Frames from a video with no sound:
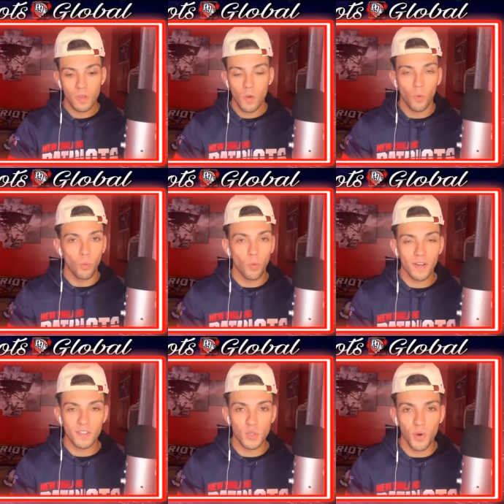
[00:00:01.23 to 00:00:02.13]
What
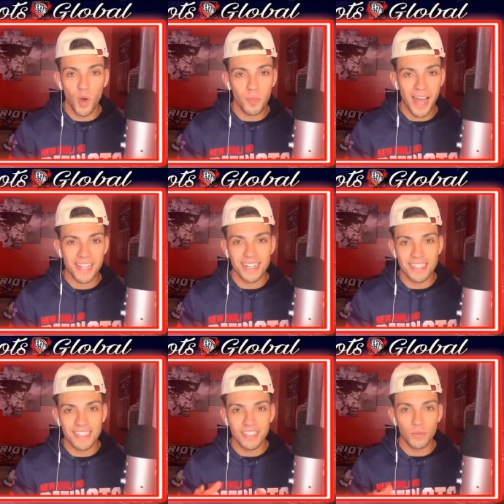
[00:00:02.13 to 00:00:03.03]
is going on, Pats
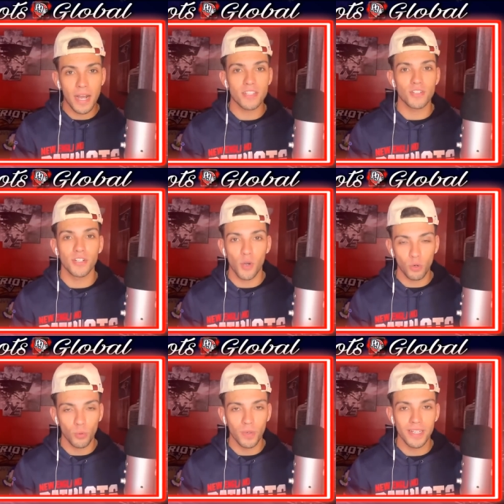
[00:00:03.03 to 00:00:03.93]
Nation? You guys already know
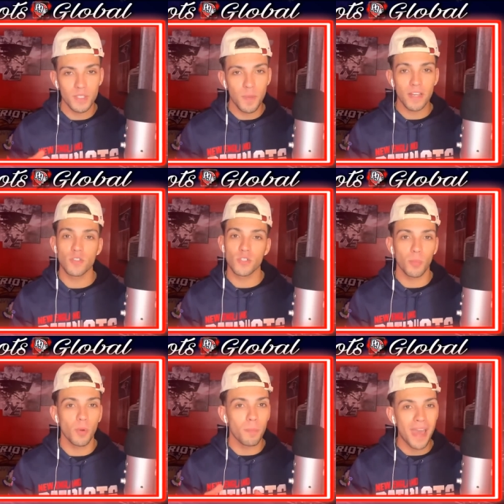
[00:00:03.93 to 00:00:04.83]
who it is. Patriots
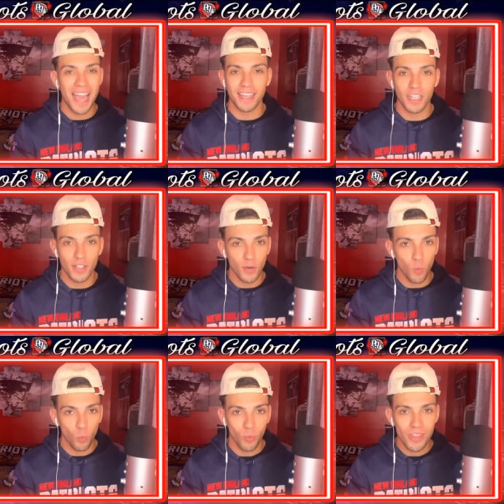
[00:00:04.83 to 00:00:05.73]
Global back here
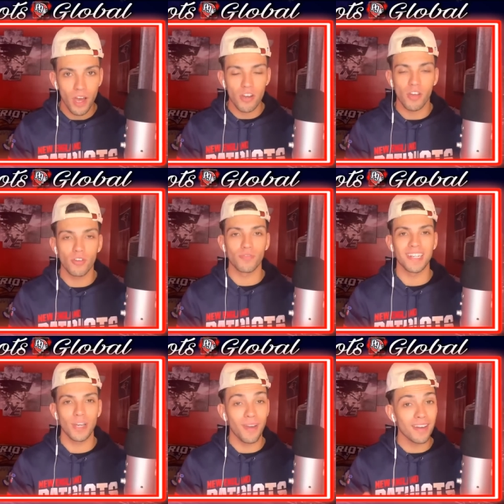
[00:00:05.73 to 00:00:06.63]
with another
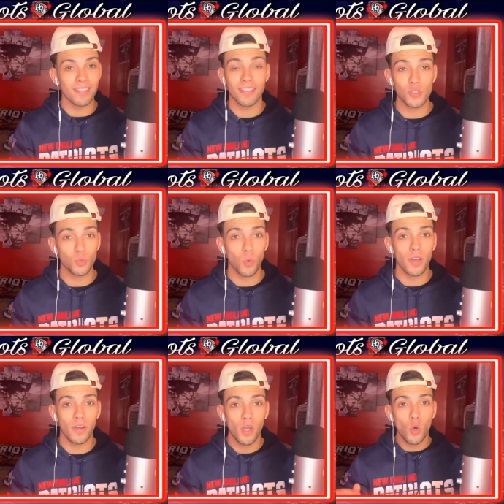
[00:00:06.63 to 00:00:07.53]
video. And in this
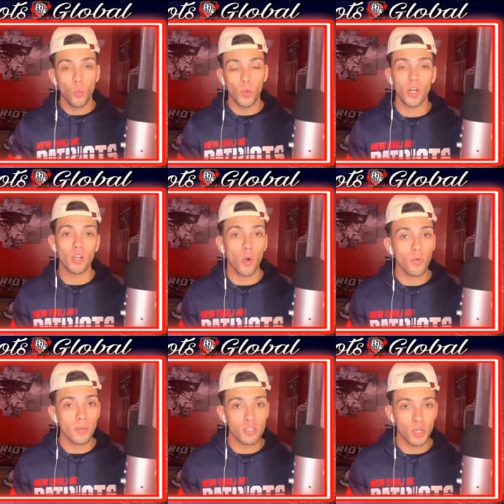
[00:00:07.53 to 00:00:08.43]
one, we are going
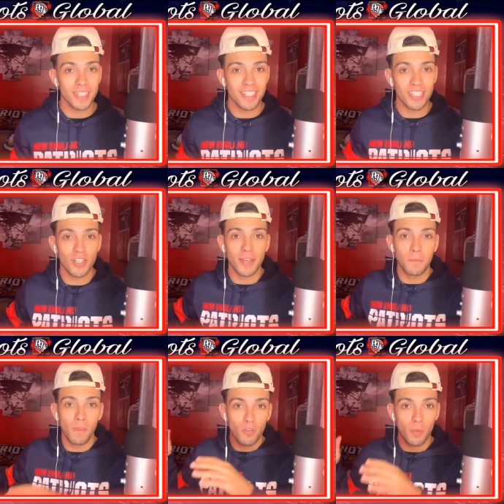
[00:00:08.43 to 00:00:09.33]
to be transitioning
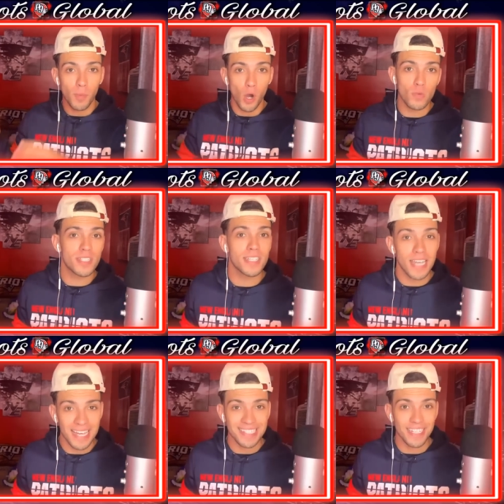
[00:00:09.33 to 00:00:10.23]
from
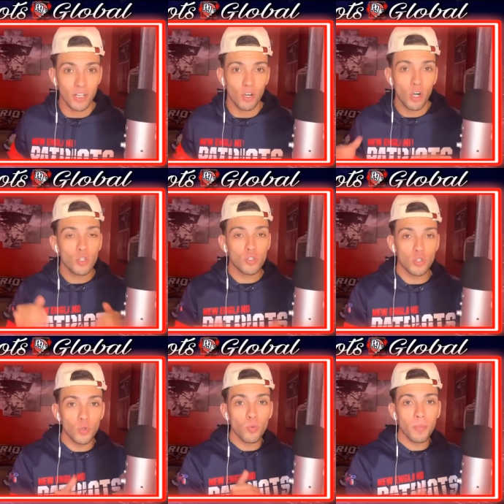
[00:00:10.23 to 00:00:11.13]
OTAs here
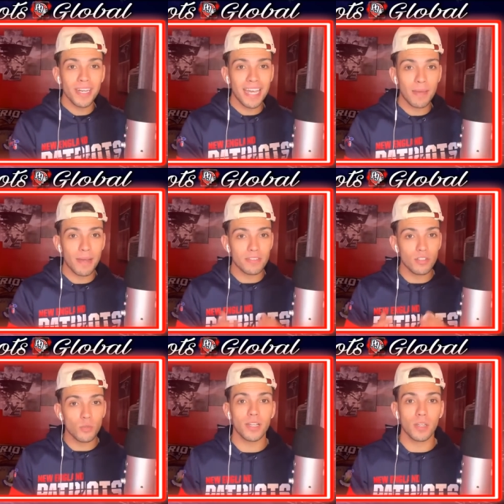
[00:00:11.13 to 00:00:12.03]
to minicamp as the
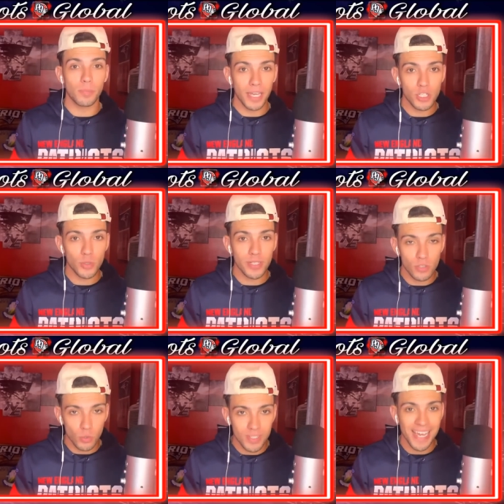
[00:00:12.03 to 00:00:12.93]
New England Patriots
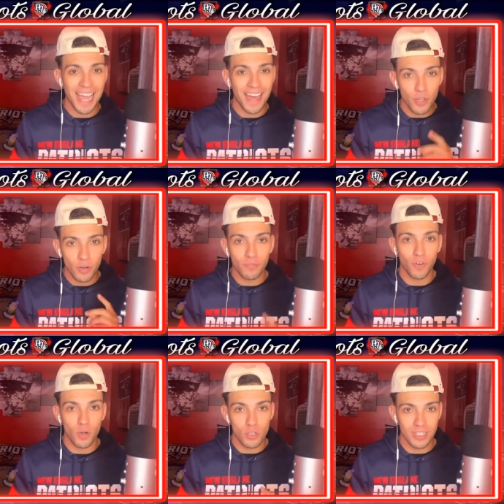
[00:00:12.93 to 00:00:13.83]
today had their
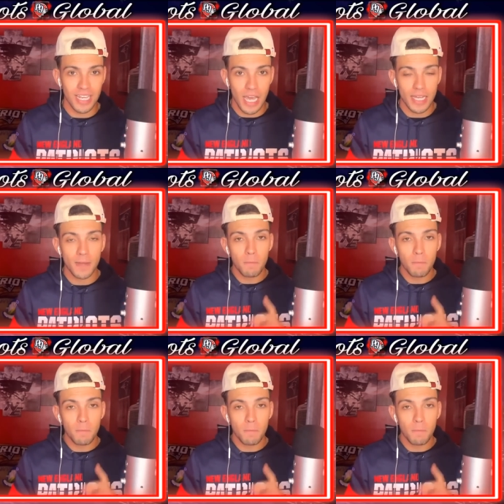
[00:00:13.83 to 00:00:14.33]
first day